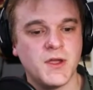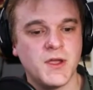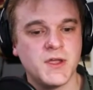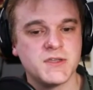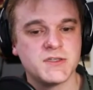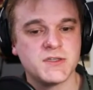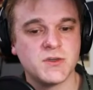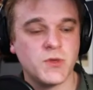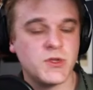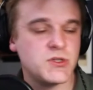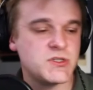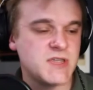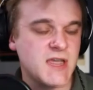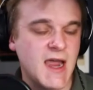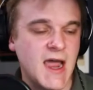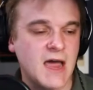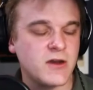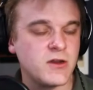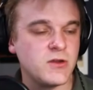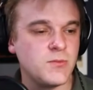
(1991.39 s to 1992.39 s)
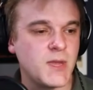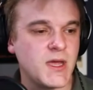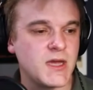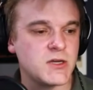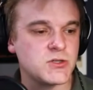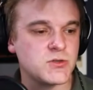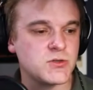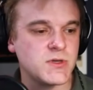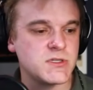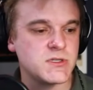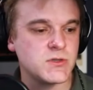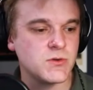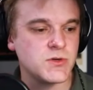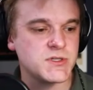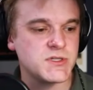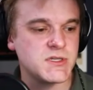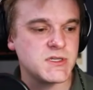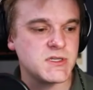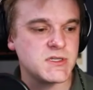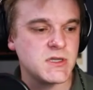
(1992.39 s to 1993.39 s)
So when you say how do you manage
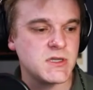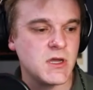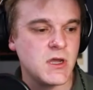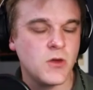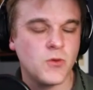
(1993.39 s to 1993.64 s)
resources,